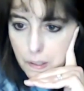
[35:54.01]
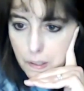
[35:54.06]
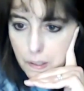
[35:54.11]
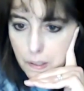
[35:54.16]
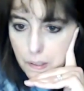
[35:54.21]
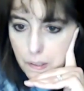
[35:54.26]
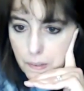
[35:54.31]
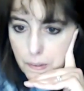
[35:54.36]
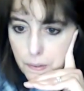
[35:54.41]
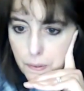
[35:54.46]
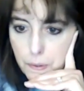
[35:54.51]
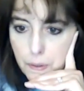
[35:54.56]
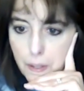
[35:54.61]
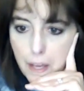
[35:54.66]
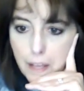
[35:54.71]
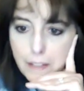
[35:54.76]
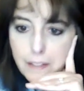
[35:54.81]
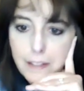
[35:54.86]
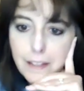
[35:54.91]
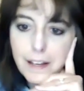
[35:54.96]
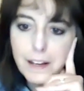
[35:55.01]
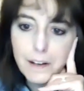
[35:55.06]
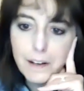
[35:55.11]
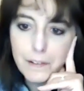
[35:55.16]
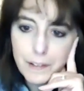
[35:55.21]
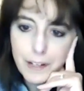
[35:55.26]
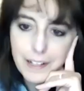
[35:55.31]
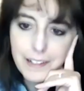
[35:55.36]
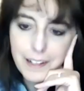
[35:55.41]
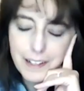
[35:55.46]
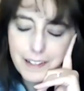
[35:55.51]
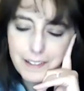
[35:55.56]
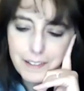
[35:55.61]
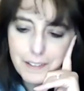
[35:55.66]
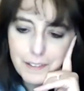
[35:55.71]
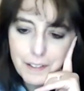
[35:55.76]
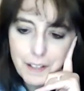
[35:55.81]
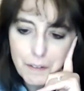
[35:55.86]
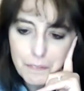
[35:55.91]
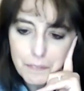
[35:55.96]
So that, yeah, right. I know,
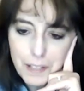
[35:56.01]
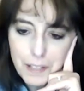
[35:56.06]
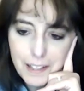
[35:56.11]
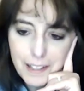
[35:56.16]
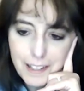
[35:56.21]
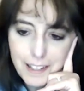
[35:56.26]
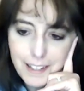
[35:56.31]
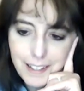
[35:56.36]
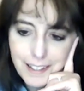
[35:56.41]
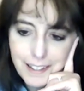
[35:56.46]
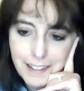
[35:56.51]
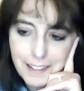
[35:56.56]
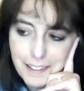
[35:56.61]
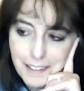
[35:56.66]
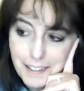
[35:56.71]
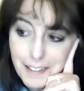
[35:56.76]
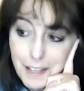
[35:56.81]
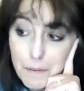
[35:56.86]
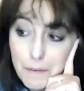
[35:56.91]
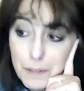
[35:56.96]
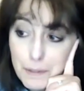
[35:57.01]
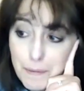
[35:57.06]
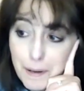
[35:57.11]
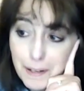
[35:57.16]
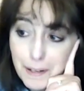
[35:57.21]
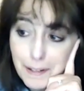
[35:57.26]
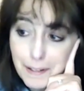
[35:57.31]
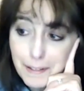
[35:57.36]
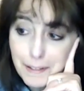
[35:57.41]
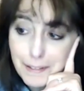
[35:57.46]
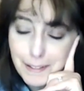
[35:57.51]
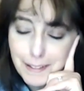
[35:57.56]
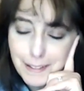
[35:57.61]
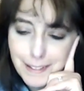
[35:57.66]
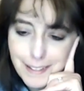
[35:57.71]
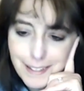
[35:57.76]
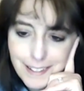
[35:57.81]
Cupcake. That was my idea.